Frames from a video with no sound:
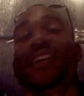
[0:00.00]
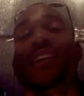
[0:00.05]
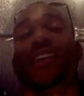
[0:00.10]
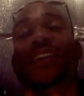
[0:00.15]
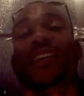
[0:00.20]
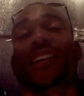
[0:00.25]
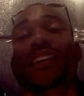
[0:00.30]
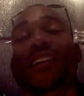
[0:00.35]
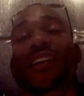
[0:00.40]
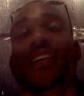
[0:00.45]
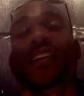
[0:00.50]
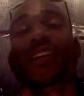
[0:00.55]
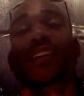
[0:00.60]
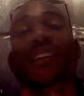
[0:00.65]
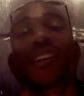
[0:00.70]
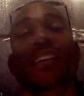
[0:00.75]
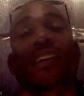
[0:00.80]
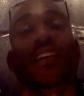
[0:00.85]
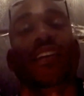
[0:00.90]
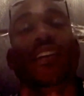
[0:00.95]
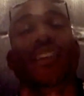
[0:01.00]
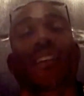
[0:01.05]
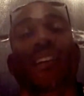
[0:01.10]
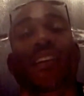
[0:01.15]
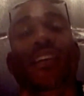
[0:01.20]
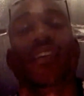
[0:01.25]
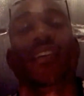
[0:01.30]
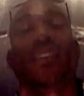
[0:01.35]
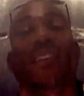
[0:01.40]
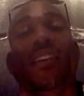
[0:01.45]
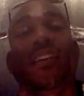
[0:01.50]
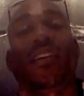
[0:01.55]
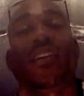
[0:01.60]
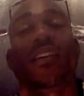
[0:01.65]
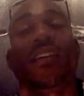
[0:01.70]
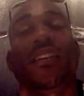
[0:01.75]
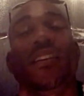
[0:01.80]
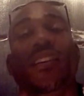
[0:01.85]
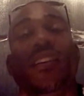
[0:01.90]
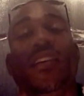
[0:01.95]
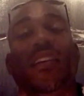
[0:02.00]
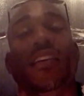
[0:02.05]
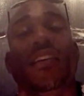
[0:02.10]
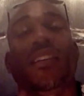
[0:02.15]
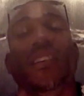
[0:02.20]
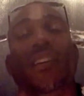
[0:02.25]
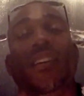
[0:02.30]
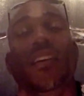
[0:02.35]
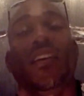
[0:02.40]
And black people have it tough.